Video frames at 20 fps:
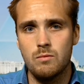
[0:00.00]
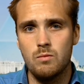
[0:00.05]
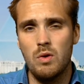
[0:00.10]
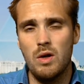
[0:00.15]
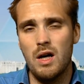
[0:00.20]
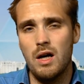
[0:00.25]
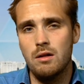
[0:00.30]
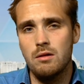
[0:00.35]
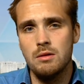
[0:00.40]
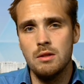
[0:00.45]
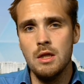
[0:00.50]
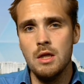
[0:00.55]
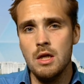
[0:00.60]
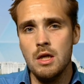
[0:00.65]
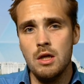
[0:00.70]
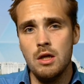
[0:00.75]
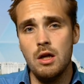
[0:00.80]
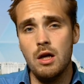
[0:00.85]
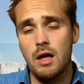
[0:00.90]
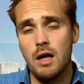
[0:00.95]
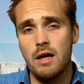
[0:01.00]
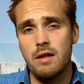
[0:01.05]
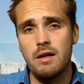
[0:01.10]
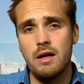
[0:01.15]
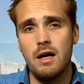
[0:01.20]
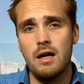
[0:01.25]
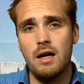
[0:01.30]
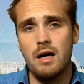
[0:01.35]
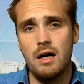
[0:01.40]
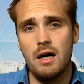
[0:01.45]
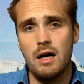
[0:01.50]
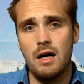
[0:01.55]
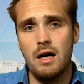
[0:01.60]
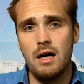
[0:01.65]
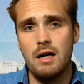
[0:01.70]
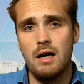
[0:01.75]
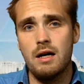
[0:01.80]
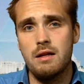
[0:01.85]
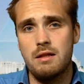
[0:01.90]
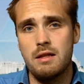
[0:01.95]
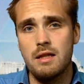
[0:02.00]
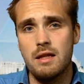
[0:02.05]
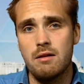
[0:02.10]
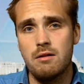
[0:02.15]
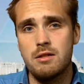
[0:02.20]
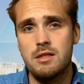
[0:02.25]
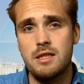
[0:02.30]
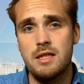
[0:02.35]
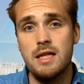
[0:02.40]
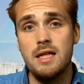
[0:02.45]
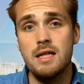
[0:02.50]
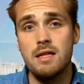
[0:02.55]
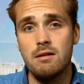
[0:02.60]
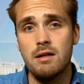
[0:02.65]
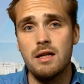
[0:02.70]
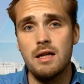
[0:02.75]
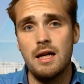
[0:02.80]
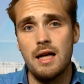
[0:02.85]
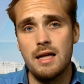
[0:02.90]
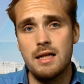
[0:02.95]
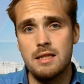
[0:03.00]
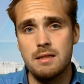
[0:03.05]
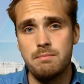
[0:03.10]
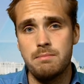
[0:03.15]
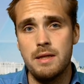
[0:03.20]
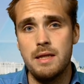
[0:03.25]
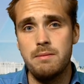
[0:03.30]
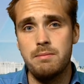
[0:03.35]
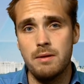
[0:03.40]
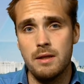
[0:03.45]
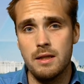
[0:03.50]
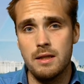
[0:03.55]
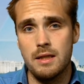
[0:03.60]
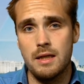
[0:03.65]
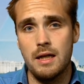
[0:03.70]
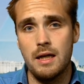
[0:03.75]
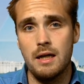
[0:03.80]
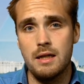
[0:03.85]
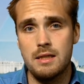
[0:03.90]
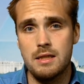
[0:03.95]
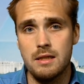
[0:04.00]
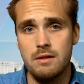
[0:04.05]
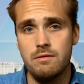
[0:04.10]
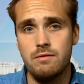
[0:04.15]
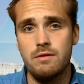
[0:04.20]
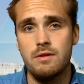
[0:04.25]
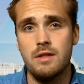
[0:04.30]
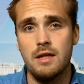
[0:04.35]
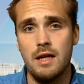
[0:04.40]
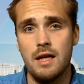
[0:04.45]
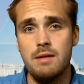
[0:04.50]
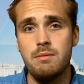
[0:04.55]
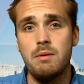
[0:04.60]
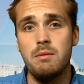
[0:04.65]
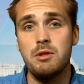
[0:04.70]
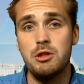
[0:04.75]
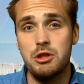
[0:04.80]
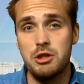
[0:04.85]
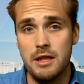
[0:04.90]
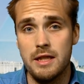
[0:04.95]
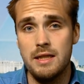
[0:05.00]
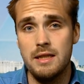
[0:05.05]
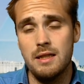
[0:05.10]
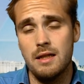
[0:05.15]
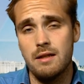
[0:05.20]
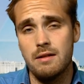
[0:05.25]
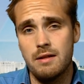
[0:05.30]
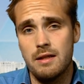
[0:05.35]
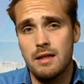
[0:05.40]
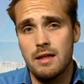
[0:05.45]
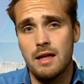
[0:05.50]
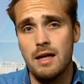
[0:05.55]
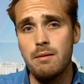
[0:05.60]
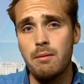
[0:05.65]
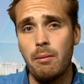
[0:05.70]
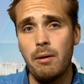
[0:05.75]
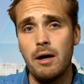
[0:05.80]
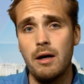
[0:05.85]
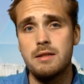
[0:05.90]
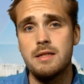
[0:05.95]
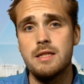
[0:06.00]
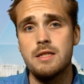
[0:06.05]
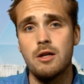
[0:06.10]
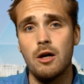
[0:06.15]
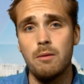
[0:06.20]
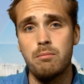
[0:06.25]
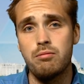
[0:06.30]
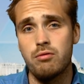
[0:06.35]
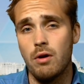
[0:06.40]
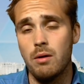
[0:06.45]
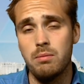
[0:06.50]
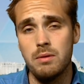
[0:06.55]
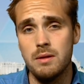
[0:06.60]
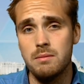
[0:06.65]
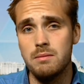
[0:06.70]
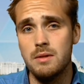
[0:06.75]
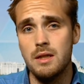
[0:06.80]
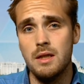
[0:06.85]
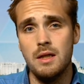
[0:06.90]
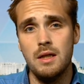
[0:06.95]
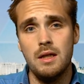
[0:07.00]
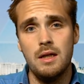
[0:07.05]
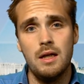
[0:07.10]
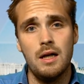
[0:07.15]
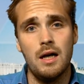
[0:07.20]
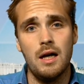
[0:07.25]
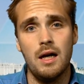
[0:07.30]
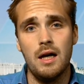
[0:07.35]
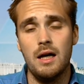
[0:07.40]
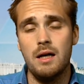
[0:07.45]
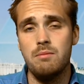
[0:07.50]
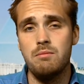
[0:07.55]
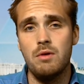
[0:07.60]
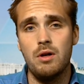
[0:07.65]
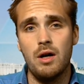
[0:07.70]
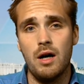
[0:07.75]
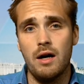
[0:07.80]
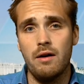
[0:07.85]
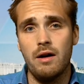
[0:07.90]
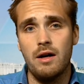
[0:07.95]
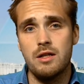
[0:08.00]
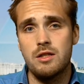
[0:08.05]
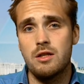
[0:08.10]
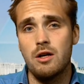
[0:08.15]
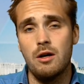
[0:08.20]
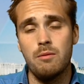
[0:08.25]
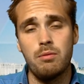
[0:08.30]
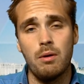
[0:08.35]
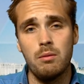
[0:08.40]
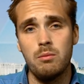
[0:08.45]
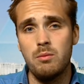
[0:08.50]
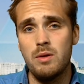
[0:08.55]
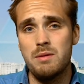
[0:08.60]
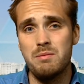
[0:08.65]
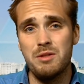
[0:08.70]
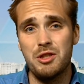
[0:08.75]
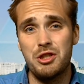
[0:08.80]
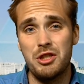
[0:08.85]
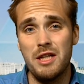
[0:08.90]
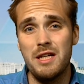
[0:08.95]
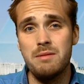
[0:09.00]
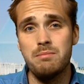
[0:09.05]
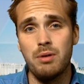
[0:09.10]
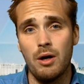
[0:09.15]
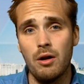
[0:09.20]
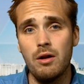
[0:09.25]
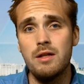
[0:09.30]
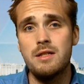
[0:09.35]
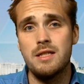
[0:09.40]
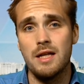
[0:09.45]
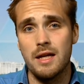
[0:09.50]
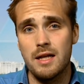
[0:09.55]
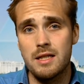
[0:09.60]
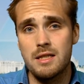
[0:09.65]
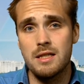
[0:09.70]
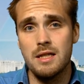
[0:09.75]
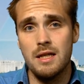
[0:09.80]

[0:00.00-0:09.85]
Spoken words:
Well, look, I think there are senior unelected people at the heart of the Labour machine. I think the Labour Party's got a problem. Has got a problem with machine politics.